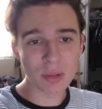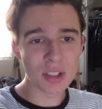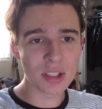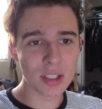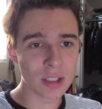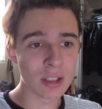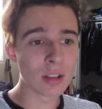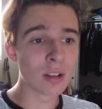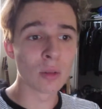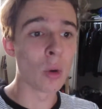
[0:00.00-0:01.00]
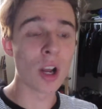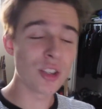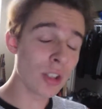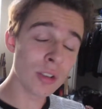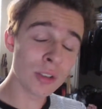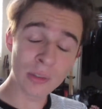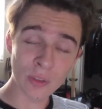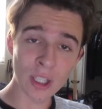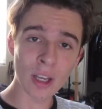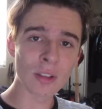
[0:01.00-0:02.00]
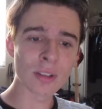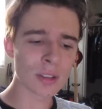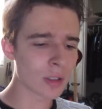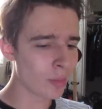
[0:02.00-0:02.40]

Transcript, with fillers: I'm just sitting here watching YouTube videos.